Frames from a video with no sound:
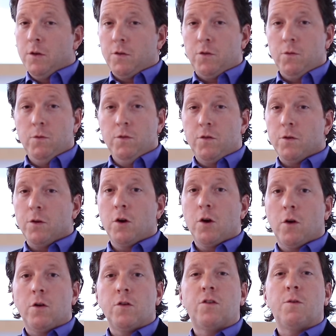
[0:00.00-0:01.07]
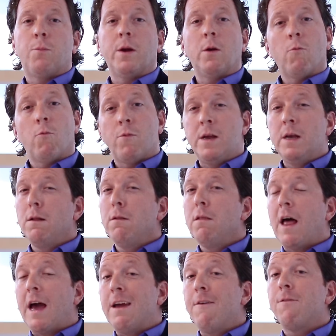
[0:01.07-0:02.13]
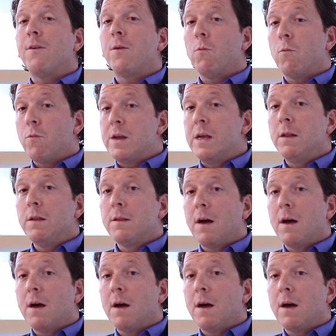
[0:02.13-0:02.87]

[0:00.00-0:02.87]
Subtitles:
students are encouraged to bring real life and real